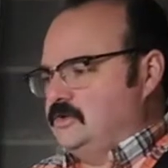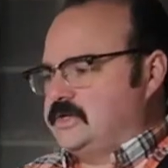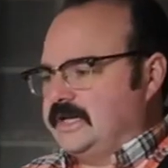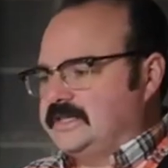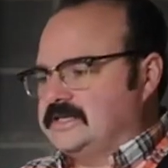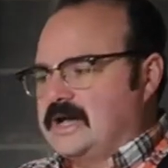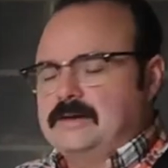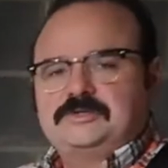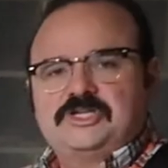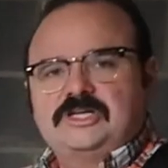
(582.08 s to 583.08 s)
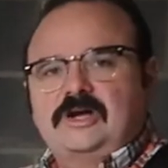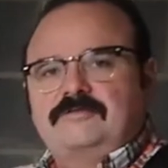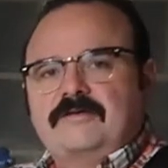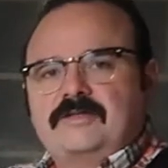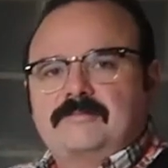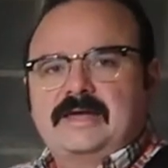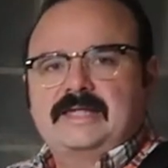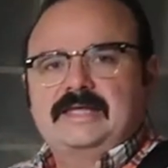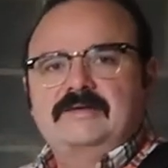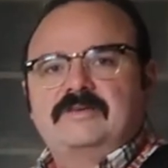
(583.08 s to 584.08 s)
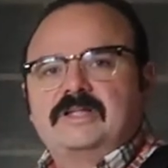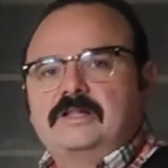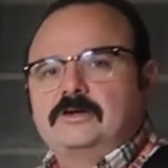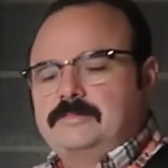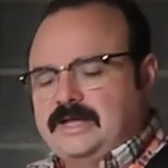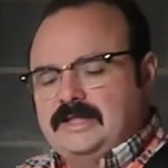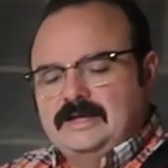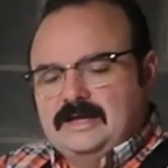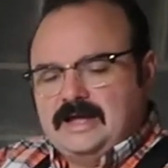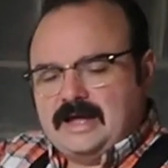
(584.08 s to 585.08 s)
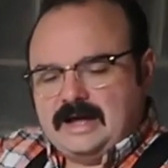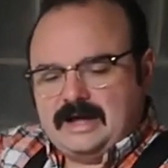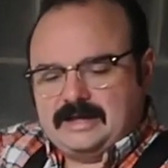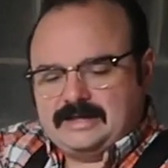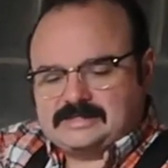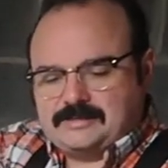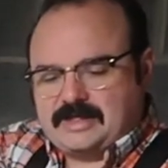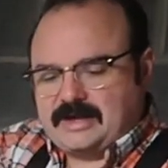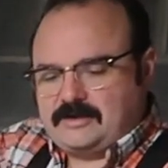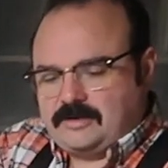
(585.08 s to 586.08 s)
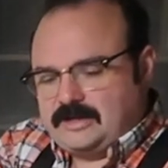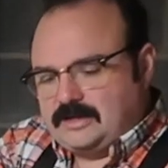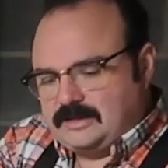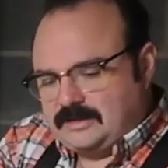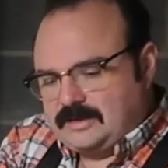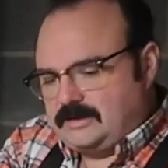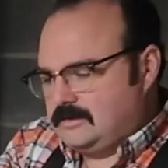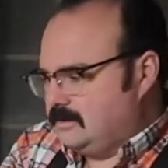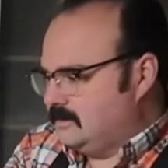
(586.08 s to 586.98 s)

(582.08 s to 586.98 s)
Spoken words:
take the top sheen off of it to make it even a little bit. Get some of that grit in there.